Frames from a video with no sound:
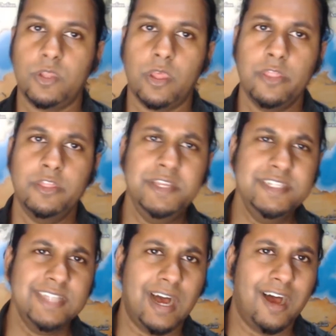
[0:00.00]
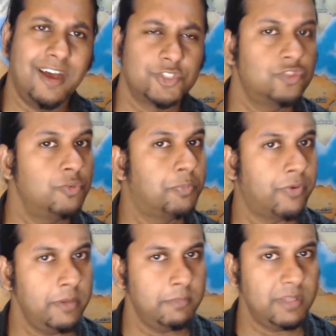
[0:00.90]
These are
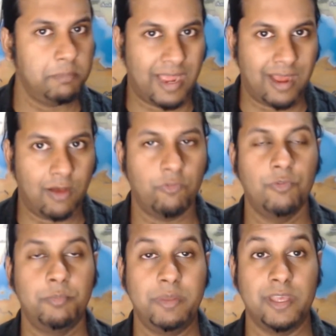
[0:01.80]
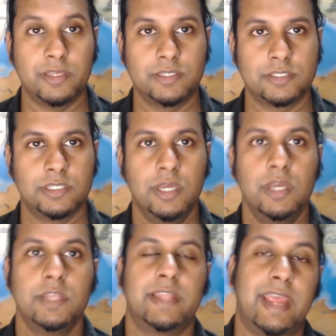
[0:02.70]
supremely powerful beings
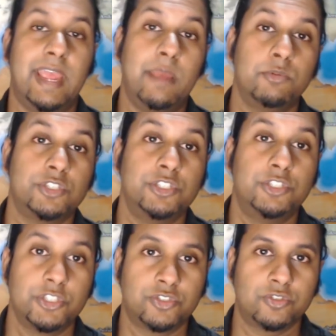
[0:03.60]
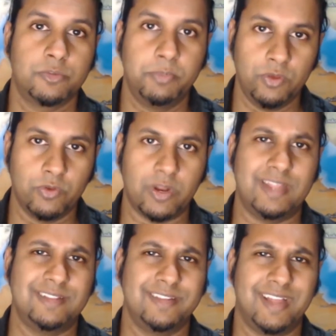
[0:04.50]
that are able to distribute a
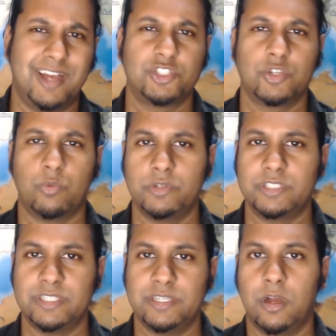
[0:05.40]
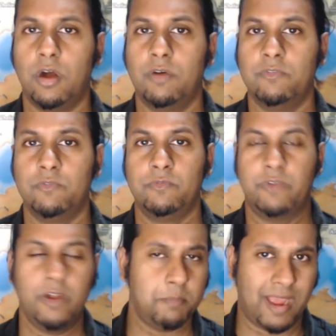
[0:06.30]
large quantity of
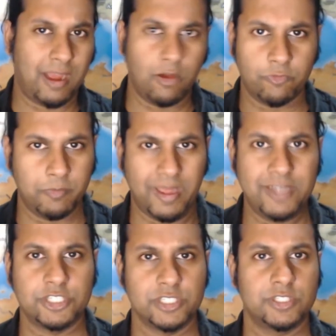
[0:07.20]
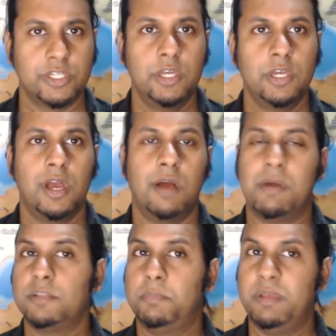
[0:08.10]
very powerful magics
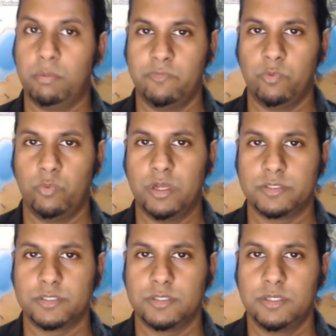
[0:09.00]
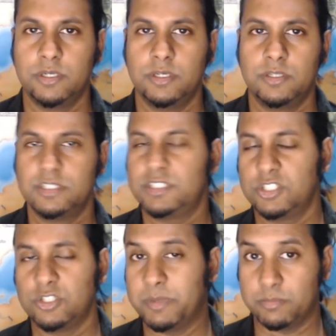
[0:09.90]
among the people of the world. This does
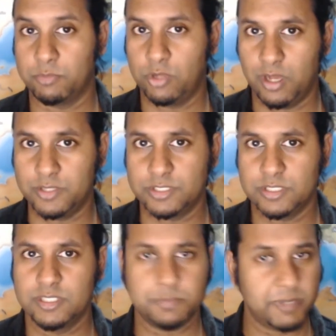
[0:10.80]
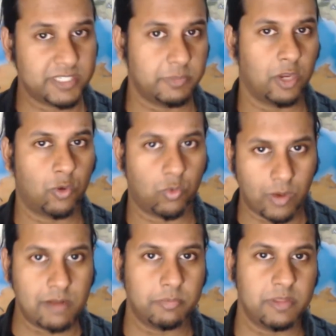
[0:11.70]
not make them gods. This makes them
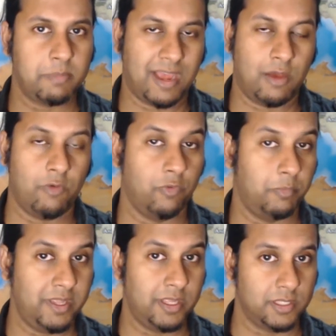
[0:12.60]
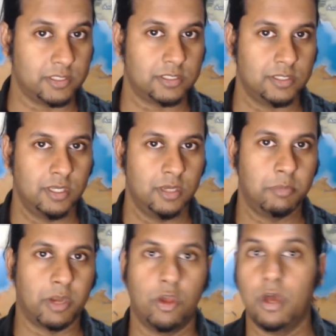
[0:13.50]
incredibly powerful beings. But
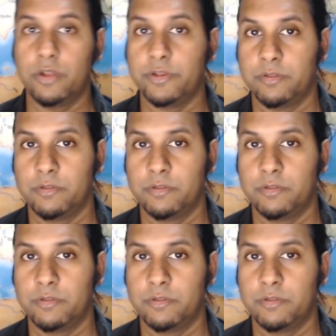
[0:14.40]
a god,